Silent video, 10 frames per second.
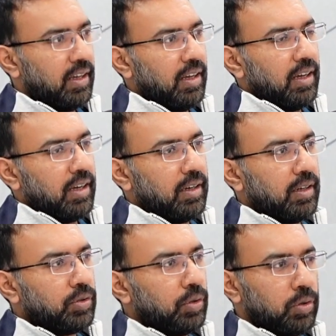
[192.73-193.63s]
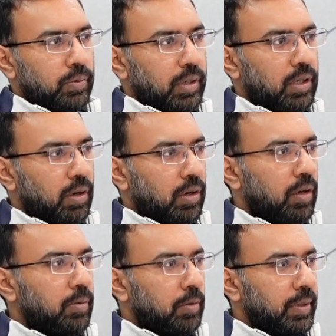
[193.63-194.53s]
So two-word
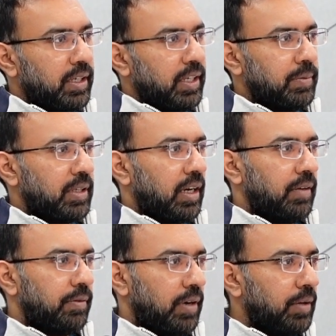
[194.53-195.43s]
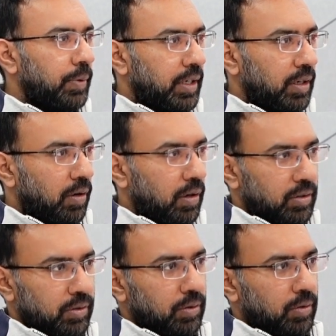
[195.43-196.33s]
.com domain names I have acquired a
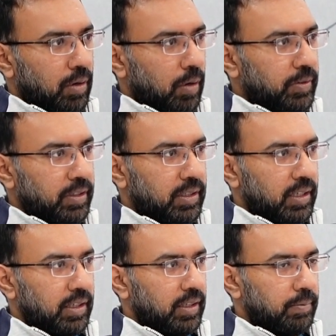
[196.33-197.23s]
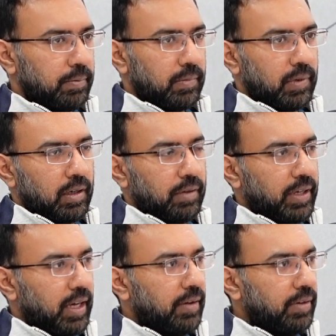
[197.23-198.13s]
lot. So obviously
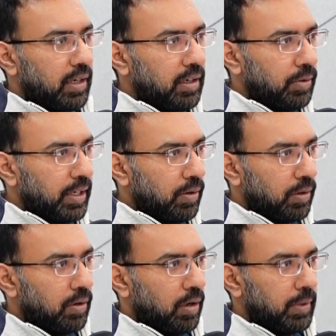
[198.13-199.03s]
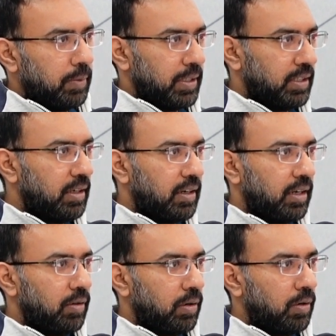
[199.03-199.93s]
we have learntoday.com and
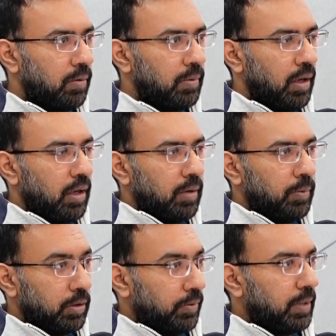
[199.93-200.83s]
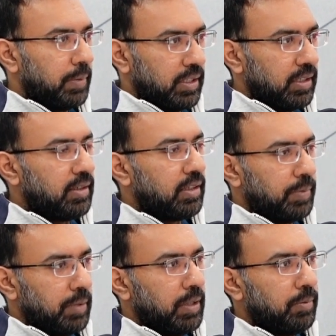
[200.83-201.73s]
pixeltrack.com. Both were purchased as
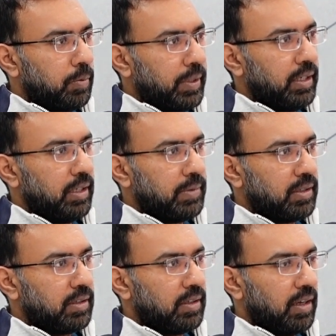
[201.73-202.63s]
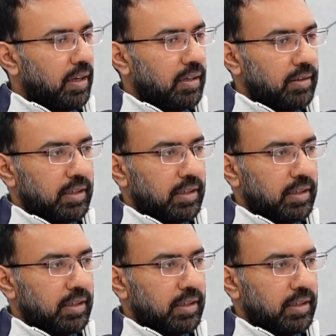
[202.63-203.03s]
premium domain names, and